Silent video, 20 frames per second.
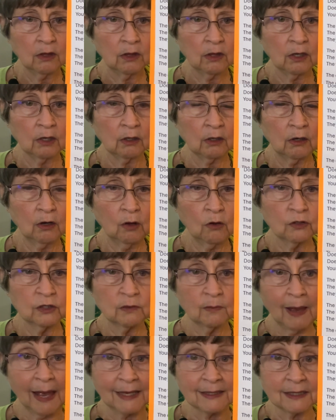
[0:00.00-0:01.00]
the
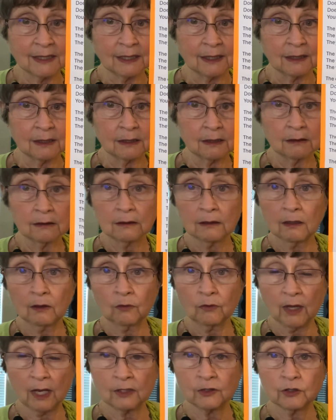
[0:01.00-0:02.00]
clothes basket.
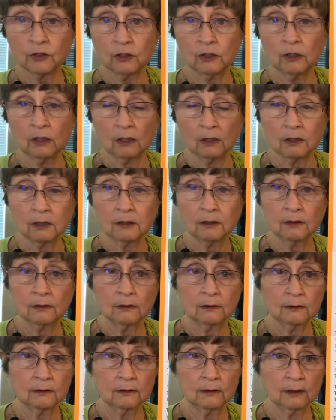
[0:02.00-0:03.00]
Well, that's good.
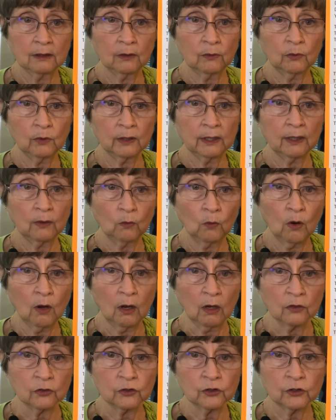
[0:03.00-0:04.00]
They will get
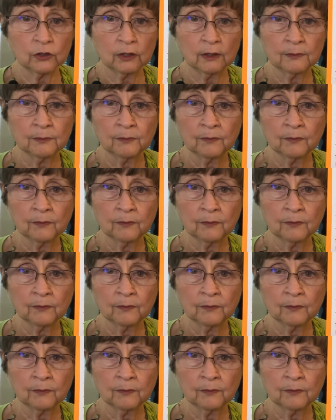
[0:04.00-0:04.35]
washed.